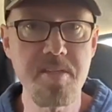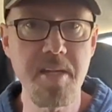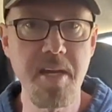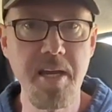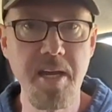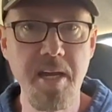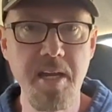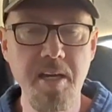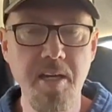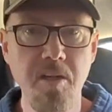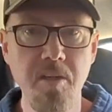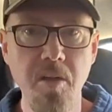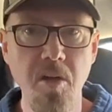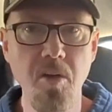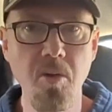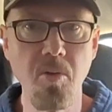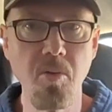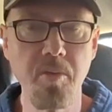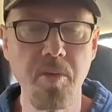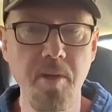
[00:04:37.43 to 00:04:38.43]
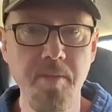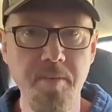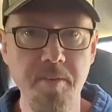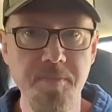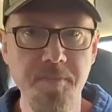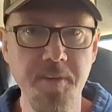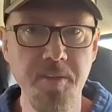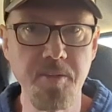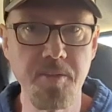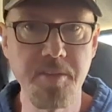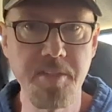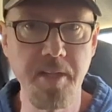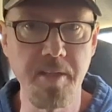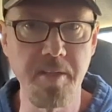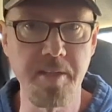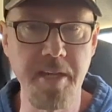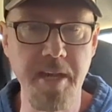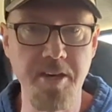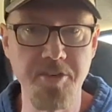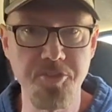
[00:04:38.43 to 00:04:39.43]
a clone of a Fender
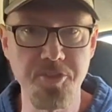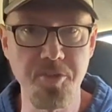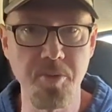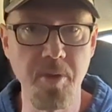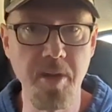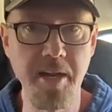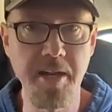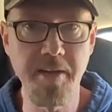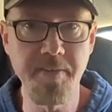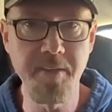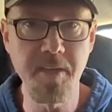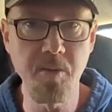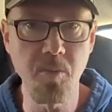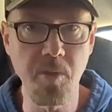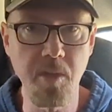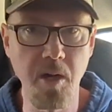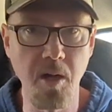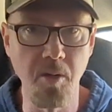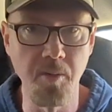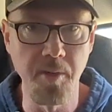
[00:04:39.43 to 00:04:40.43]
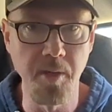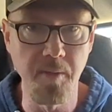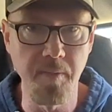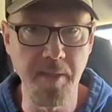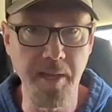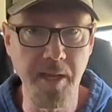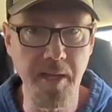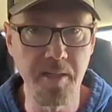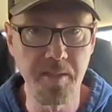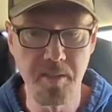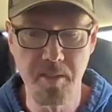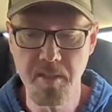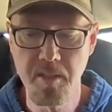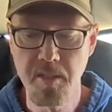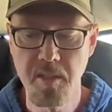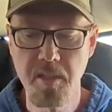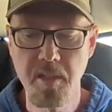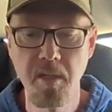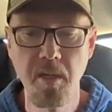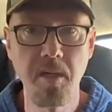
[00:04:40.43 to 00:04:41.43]
Telecaster, right? I think we all know that.
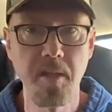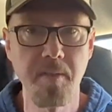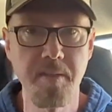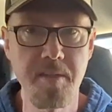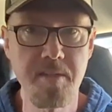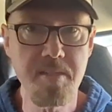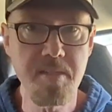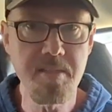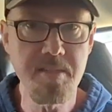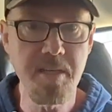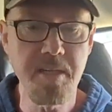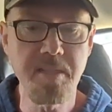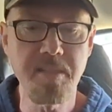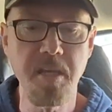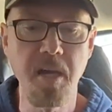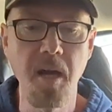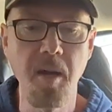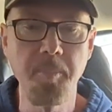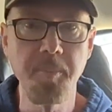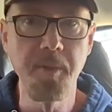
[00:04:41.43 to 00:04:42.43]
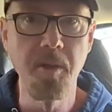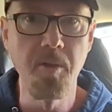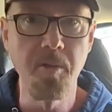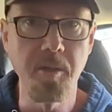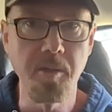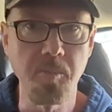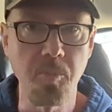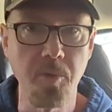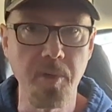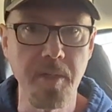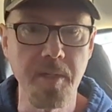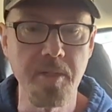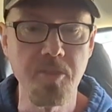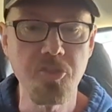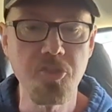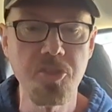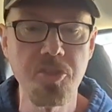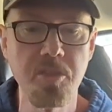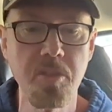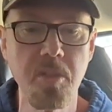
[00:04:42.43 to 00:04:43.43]
This is a top-loading
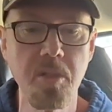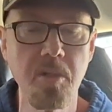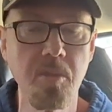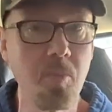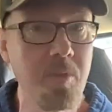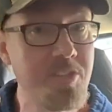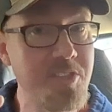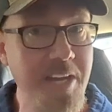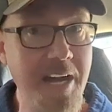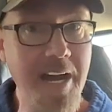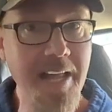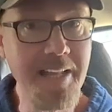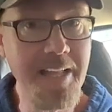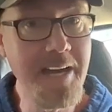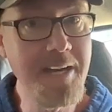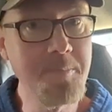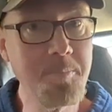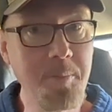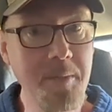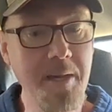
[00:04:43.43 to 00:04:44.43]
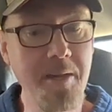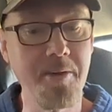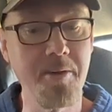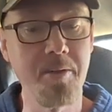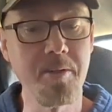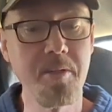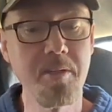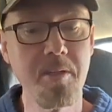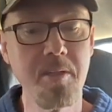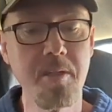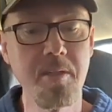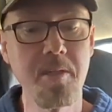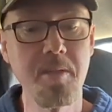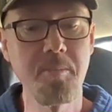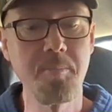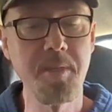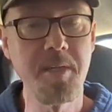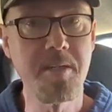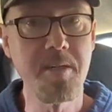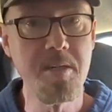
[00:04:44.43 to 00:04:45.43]
bridge, which I like better
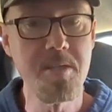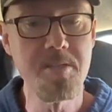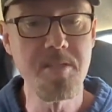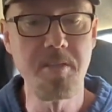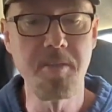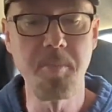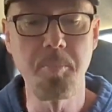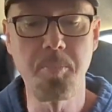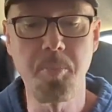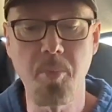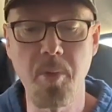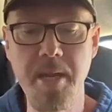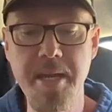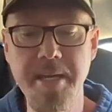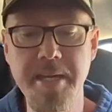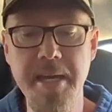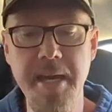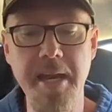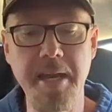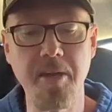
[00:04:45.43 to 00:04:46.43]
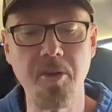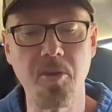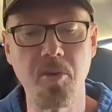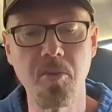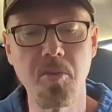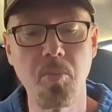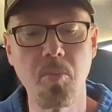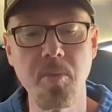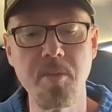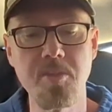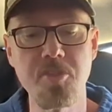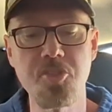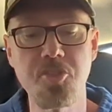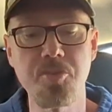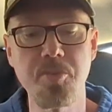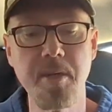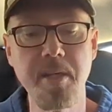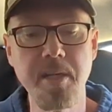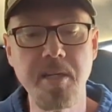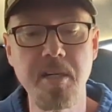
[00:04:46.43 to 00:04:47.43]
because of the break angle. When the
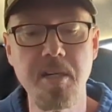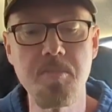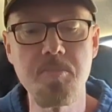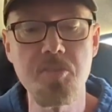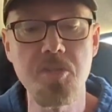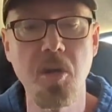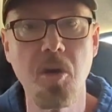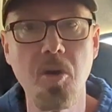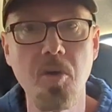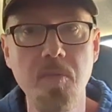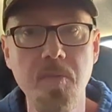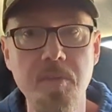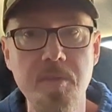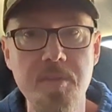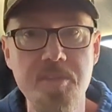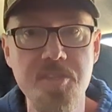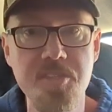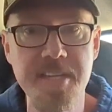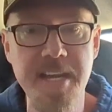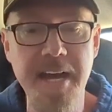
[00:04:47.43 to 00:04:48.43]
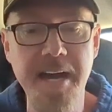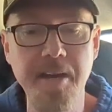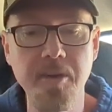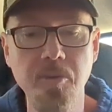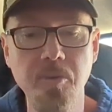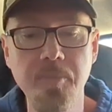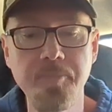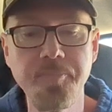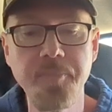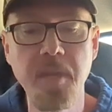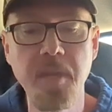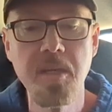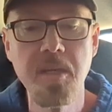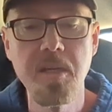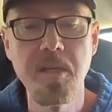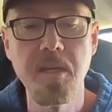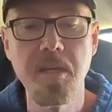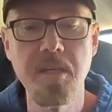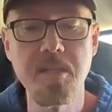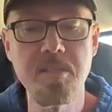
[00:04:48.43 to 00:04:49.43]
string comes over the saddle,
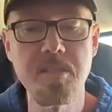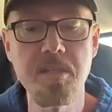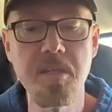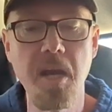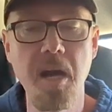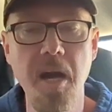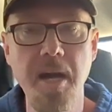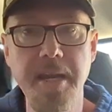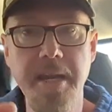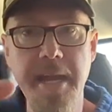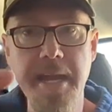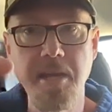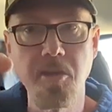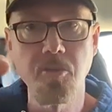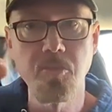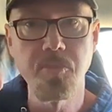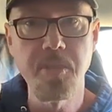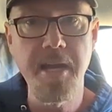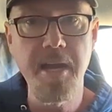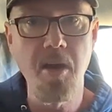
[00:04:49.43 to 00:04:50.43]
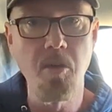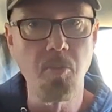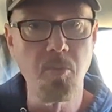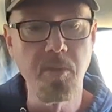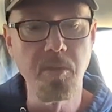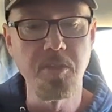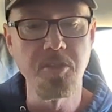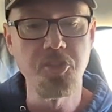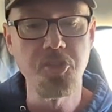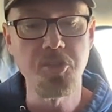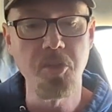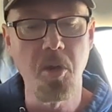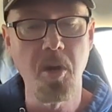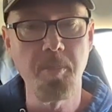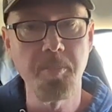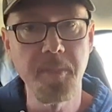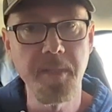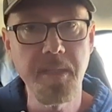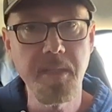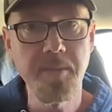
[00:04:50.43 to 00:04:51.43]
it's not angled down really
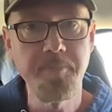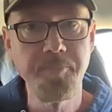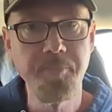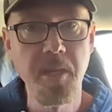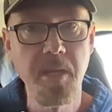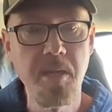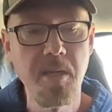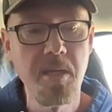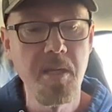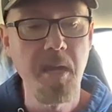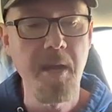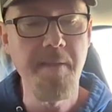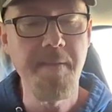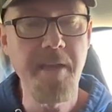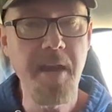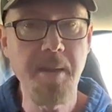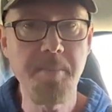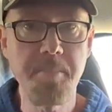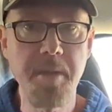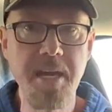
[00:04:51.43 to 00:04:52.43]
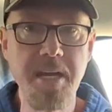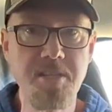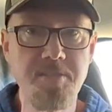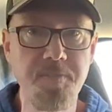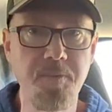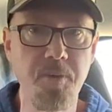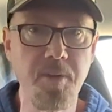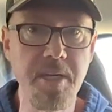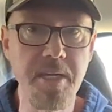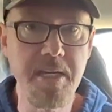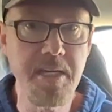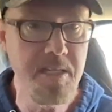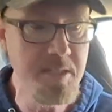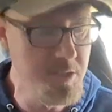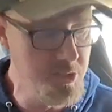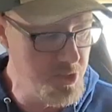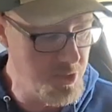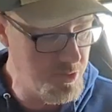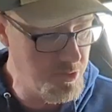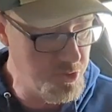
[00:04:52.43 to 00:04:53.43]
sharply, and that makes for
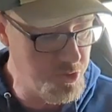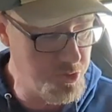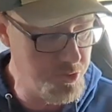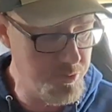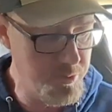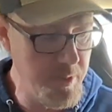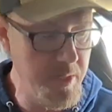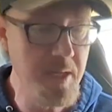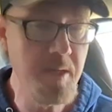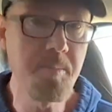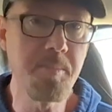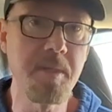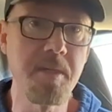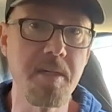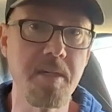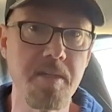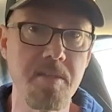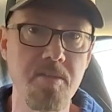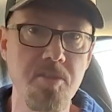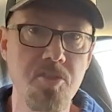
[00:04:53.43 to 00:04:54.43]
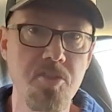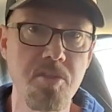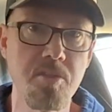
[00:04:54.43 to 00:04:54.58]
easier string bends.